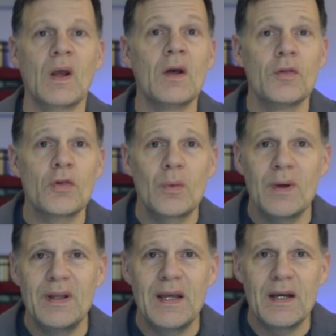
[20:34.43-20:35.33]
So
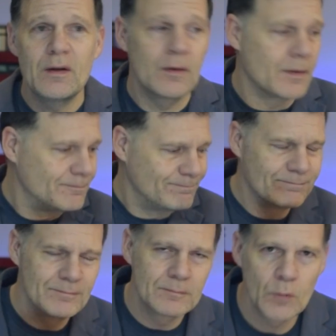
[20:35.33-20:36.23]
in the end,
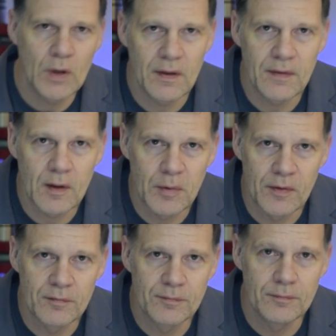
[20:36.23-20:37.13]
what did I think
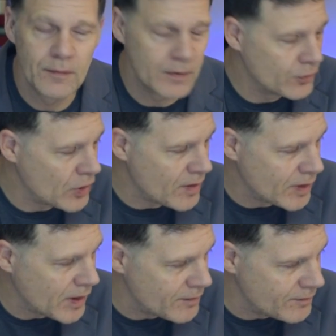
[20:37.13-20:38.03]
about the
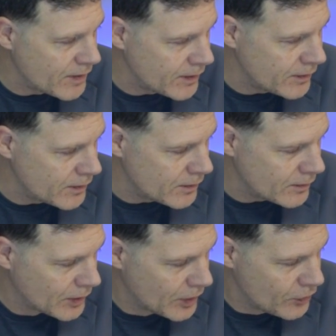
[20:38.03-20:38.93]
Java Hi-Fi
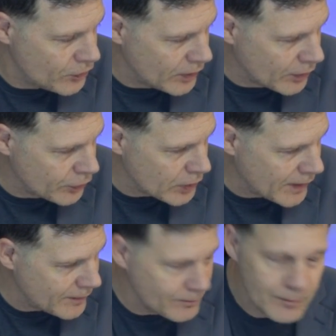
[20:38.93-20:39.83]
single
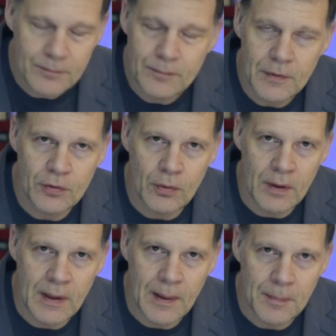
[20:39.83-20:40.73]
shot
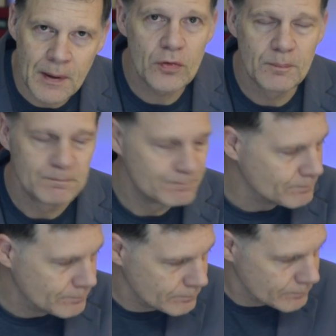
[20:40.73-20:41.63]
integrated amp?
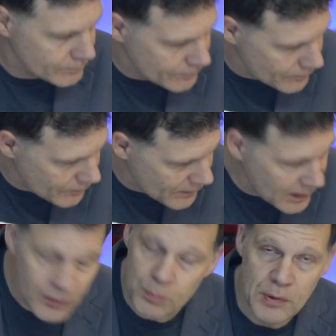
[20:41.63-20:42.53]

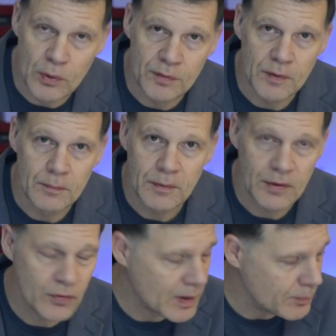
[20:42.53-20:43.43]
It's beautiful.
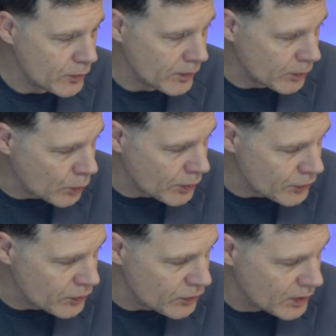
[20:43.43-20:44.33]
It's absolutely
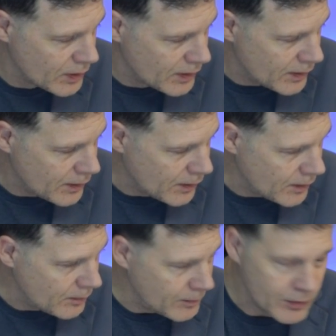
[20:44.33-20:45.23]
gorgeous.
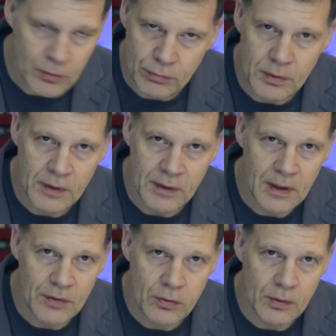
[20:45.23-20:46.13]
It's a really
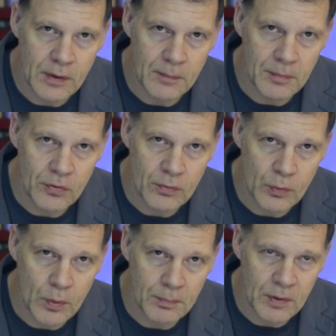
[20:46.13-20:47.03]
nice looking piece of
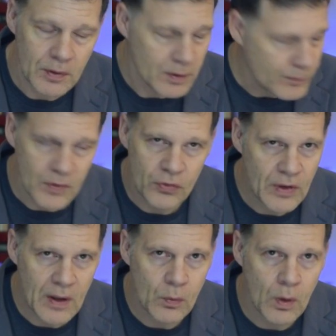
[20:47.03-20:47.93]
equipment. The
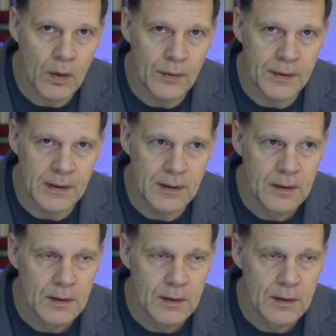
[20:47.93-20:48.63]
sound quality